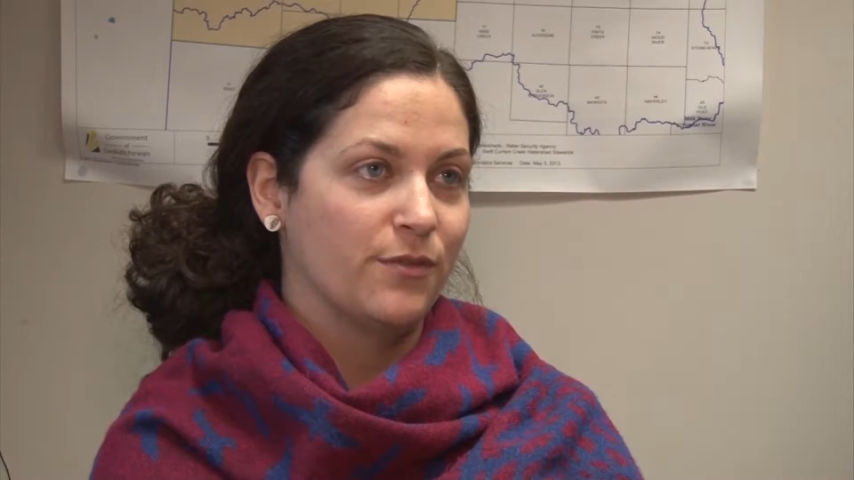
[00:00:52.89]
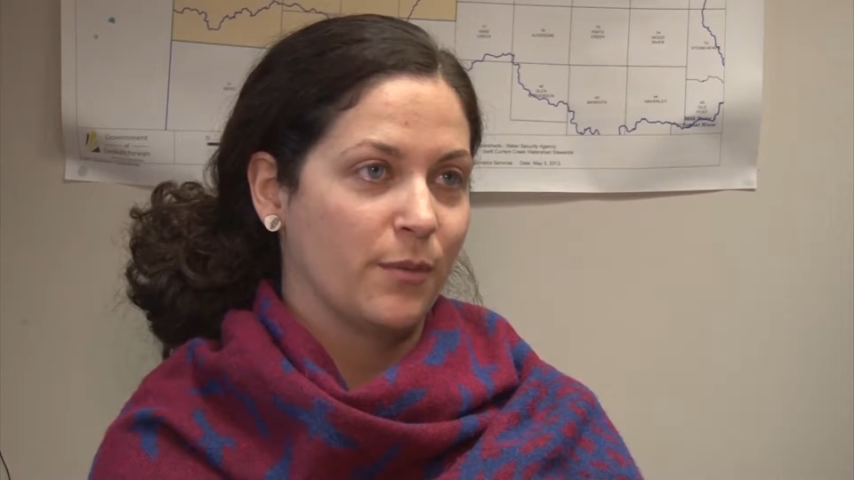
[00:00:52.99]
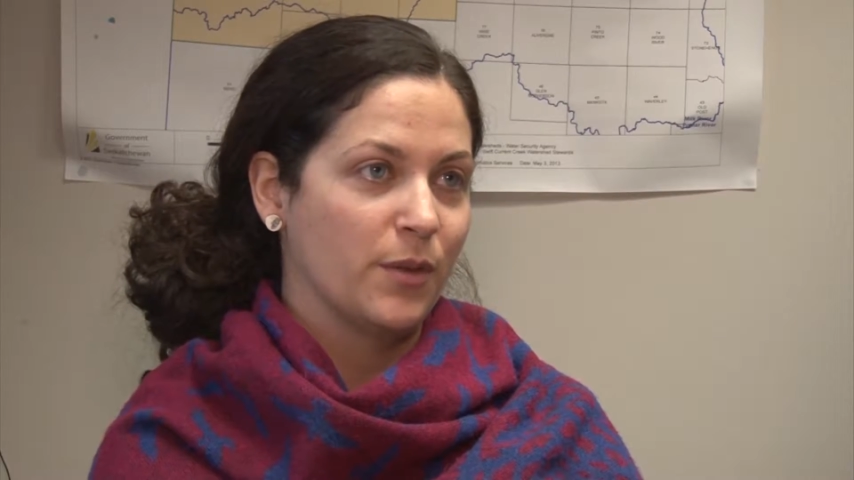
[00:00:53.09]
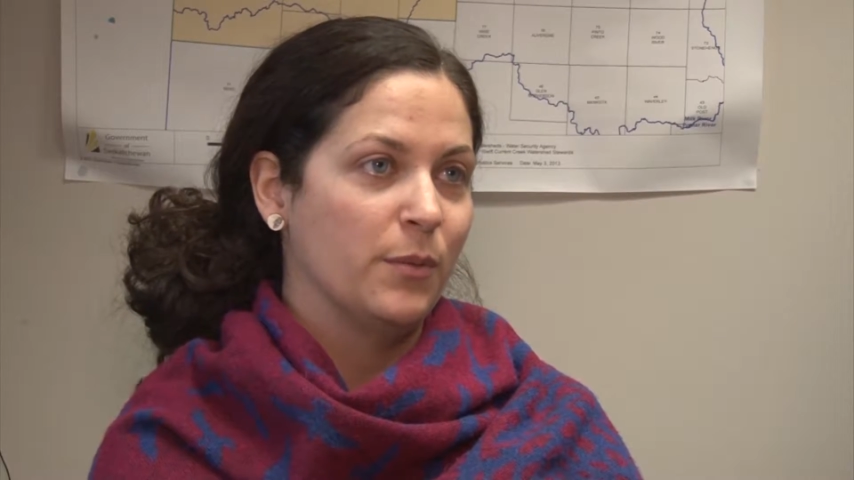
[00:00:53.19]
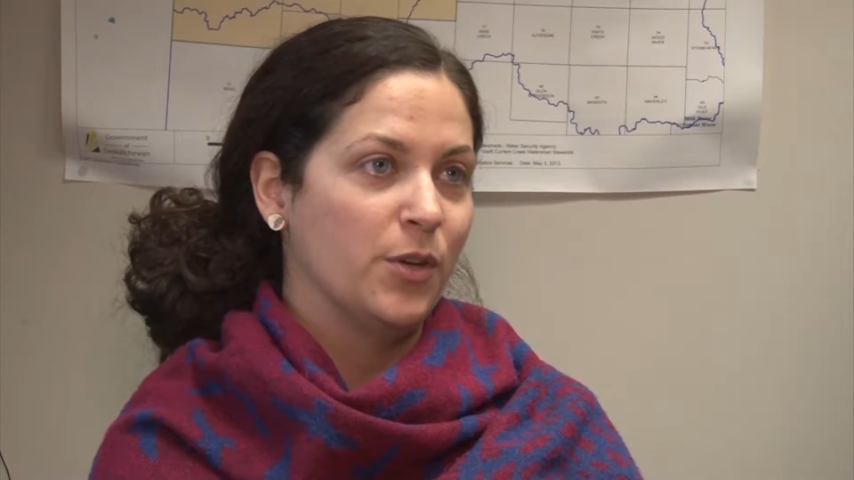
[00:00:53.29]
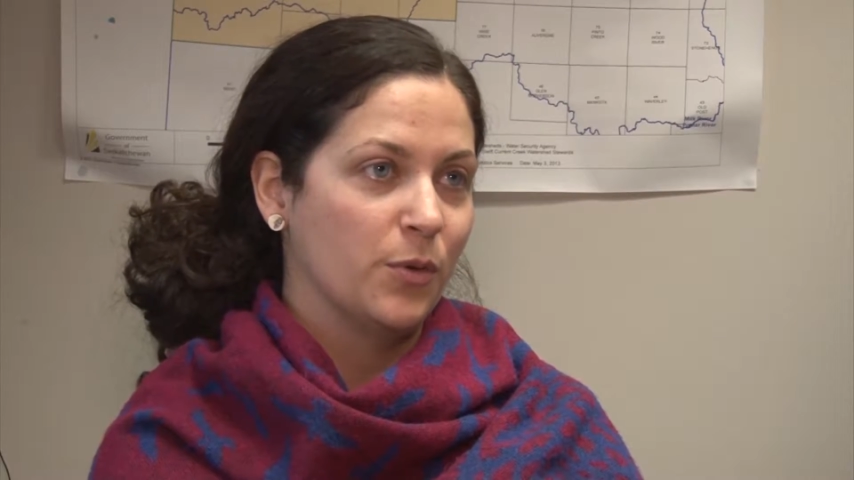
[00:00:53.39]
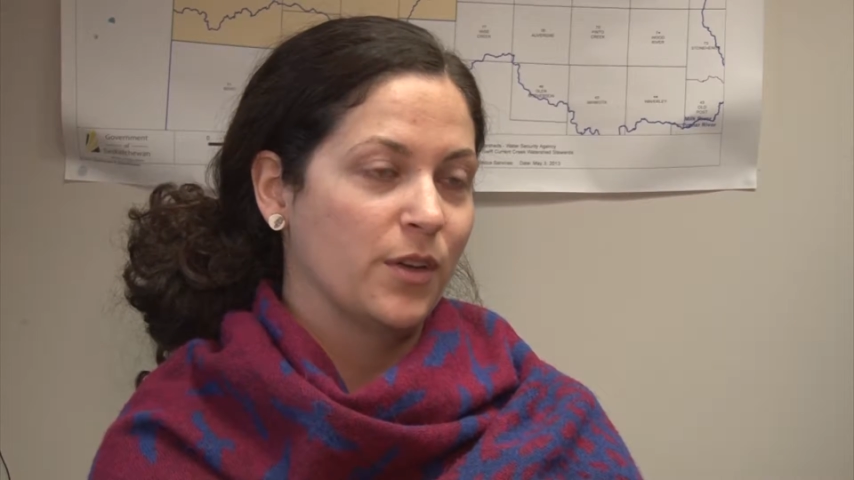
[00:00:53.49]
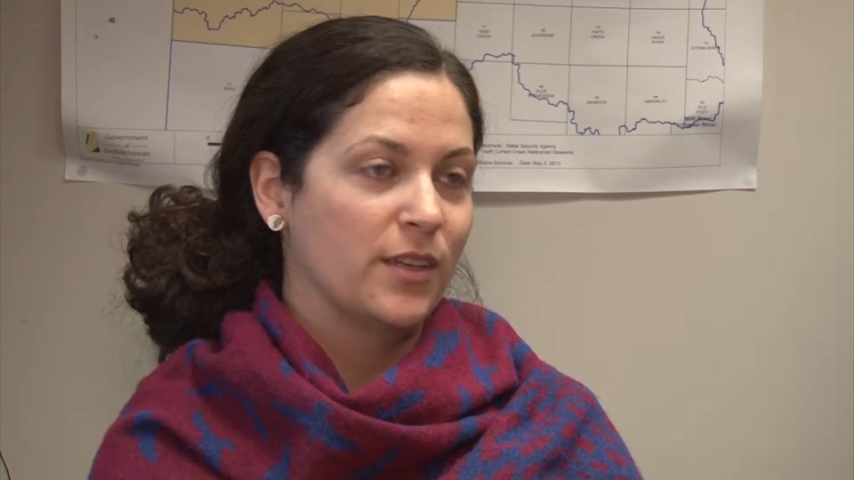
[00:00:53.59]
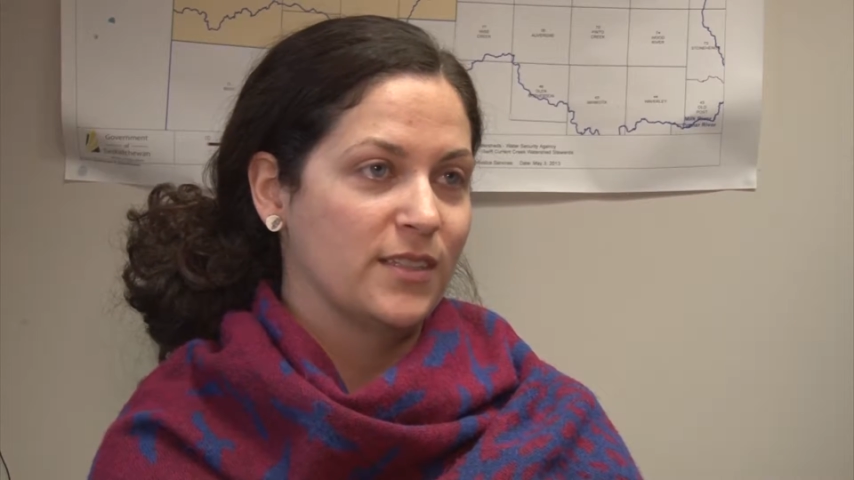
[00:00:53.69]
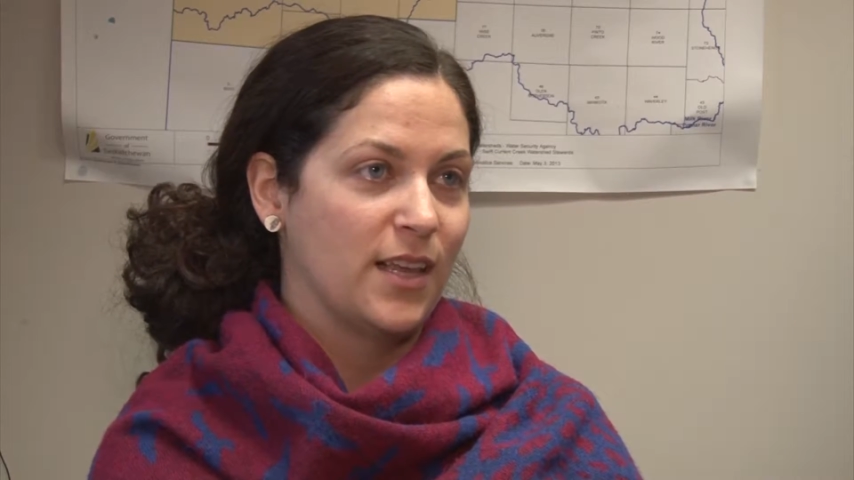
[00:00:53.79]
from the
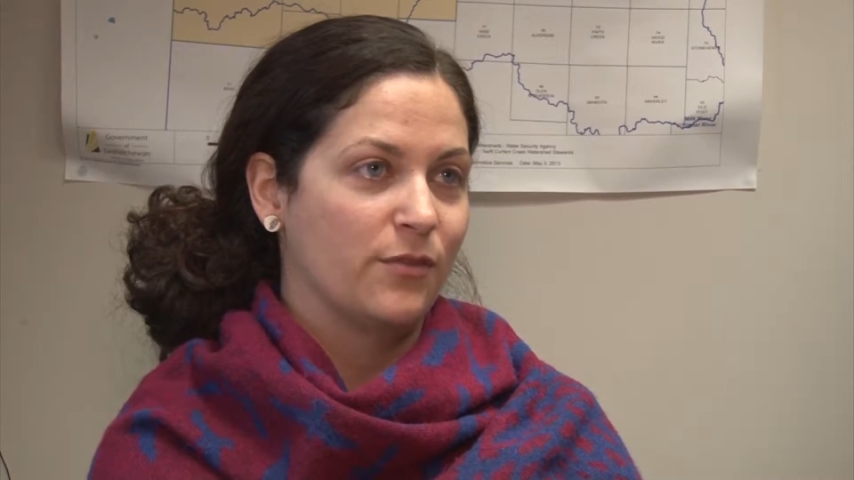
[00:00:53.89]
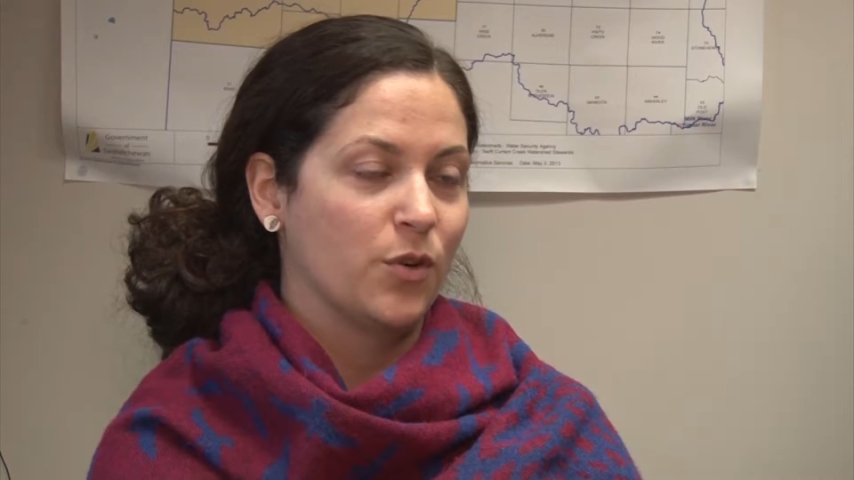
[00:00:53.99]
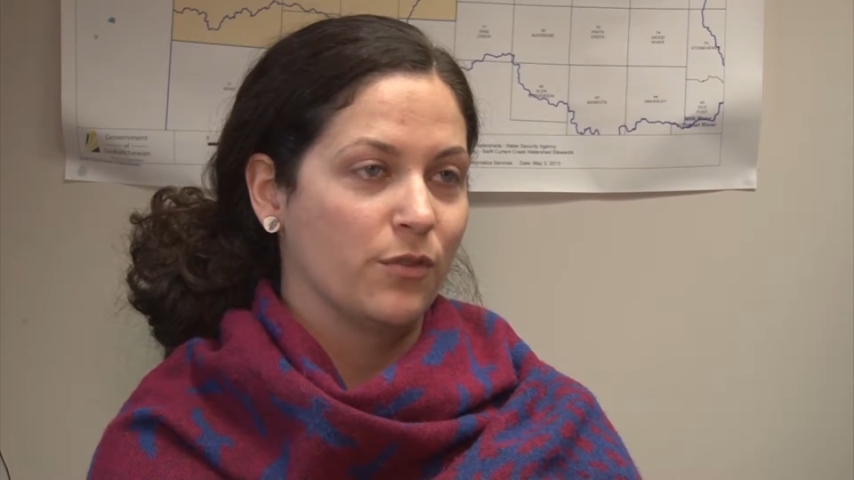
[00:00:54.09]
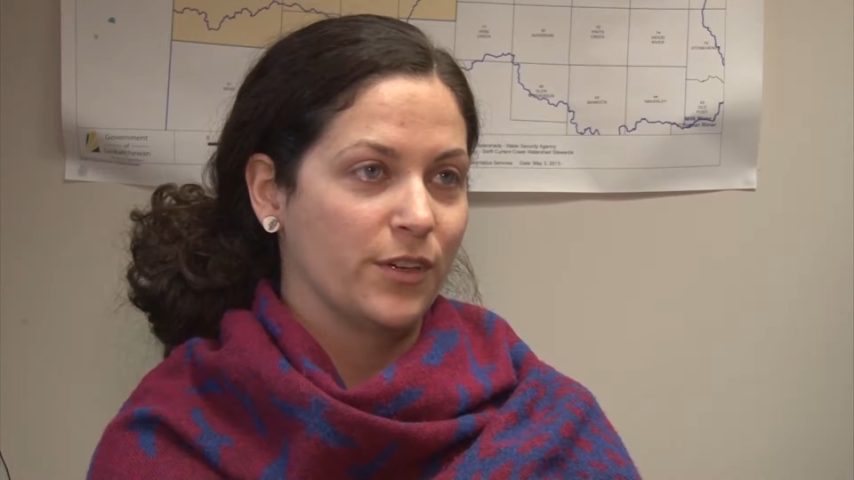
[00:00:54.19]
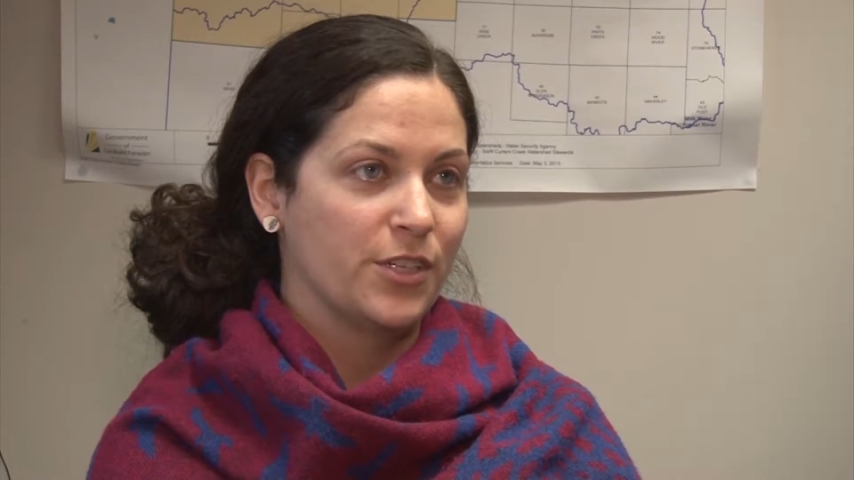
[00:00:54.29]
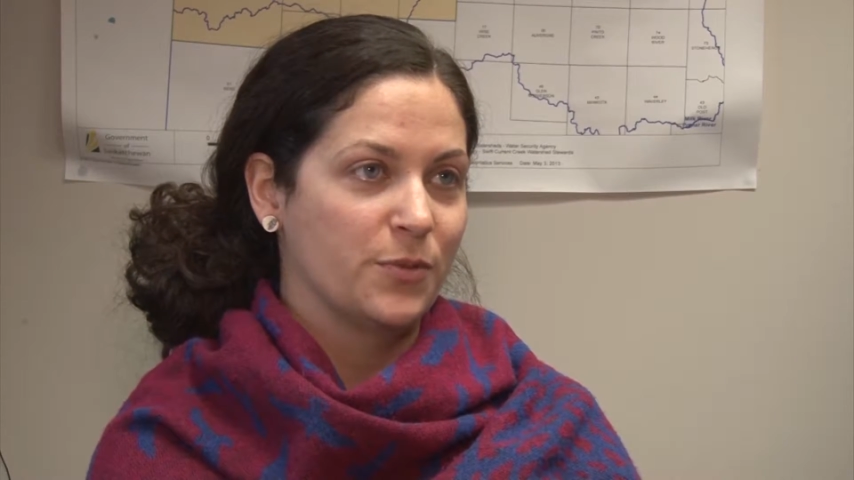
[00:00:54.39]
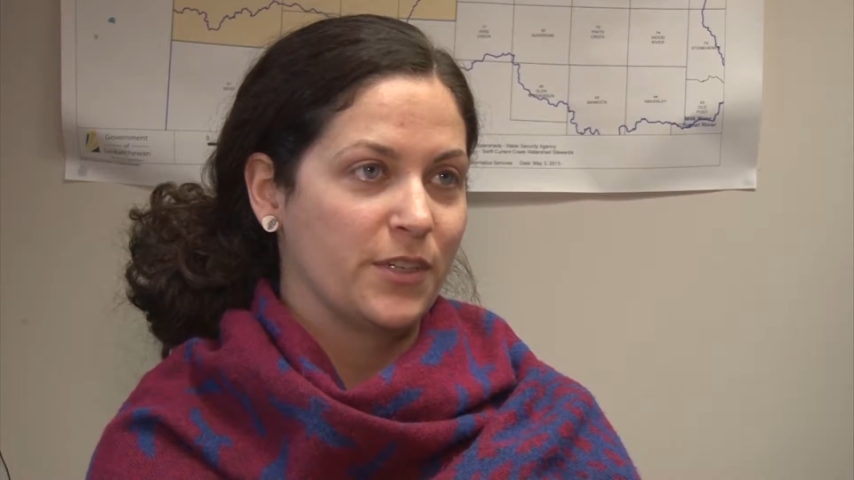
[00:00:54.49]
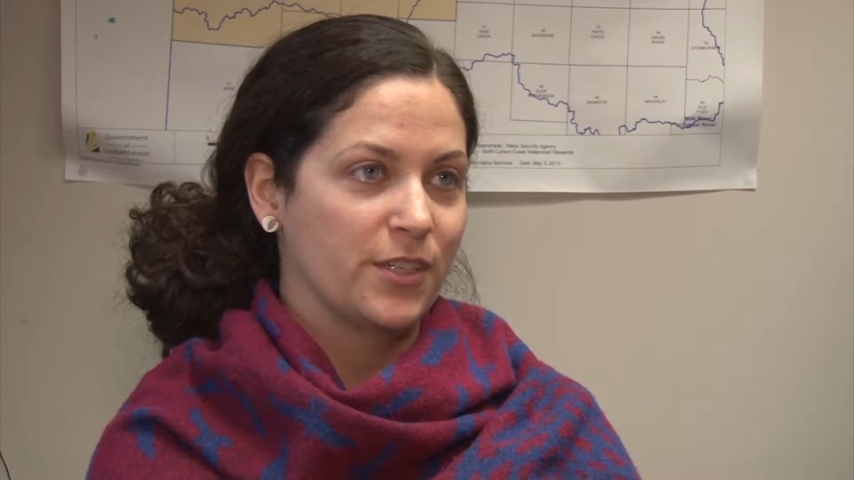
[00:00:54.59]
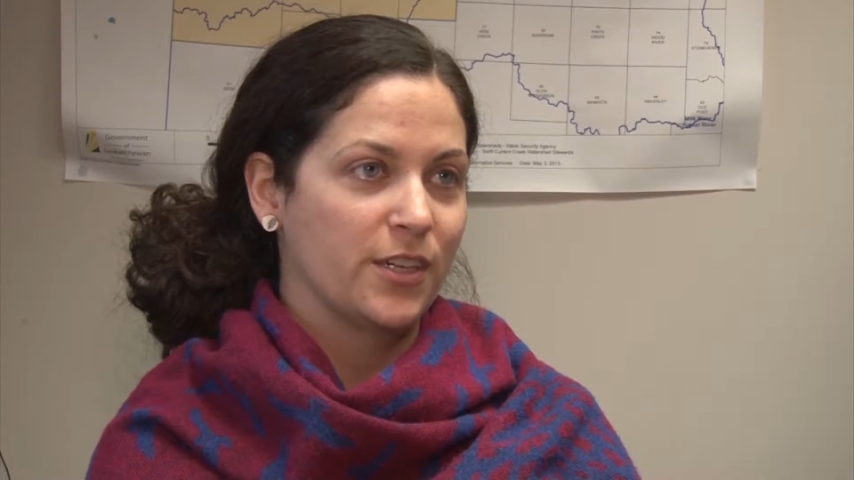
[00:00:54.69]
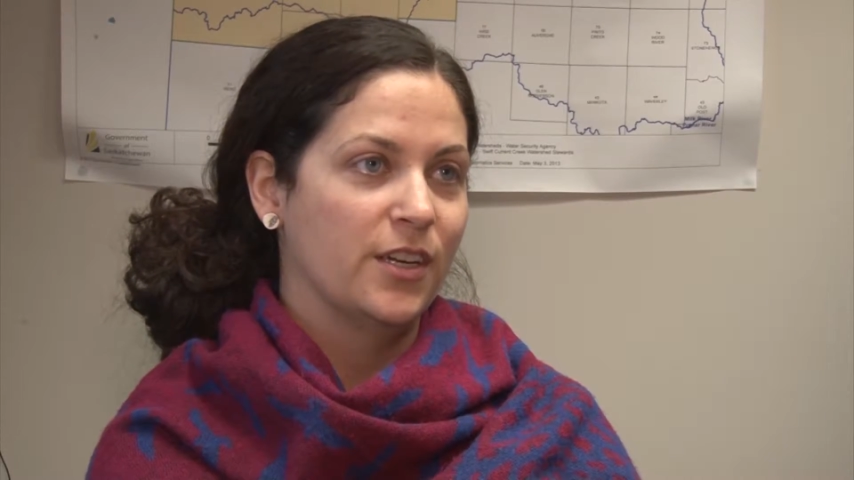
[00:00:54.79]
manure that's left over each
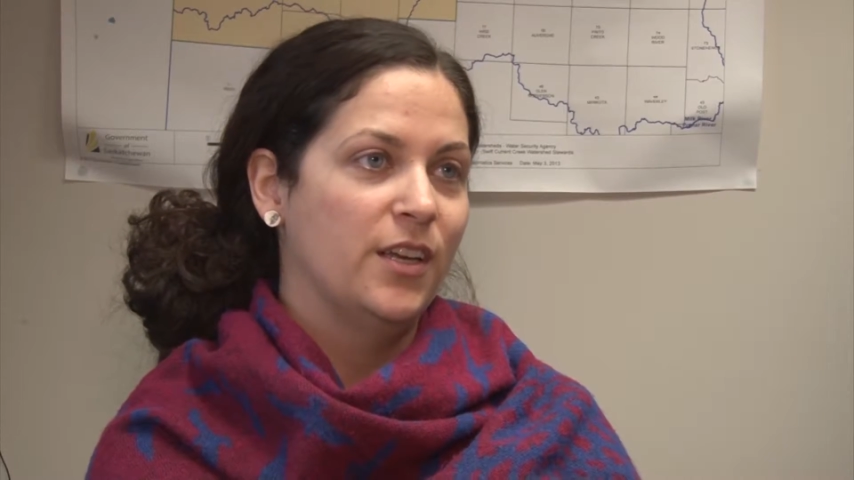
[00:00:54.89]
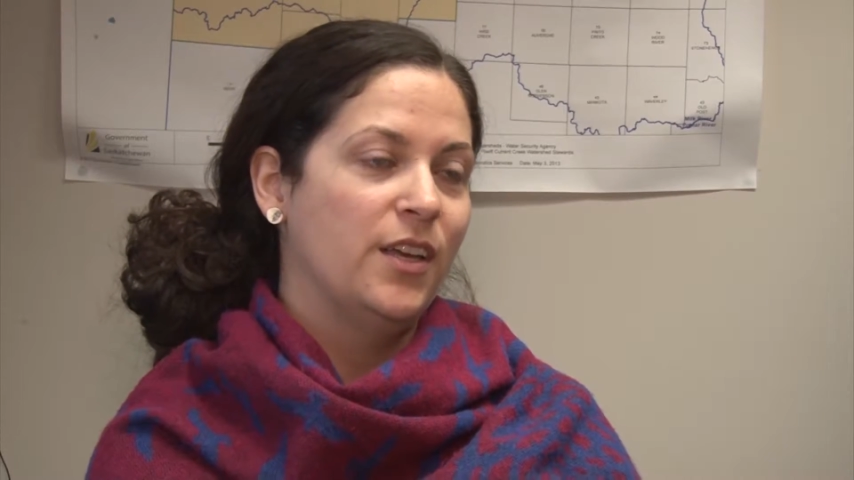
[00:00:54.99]
winter.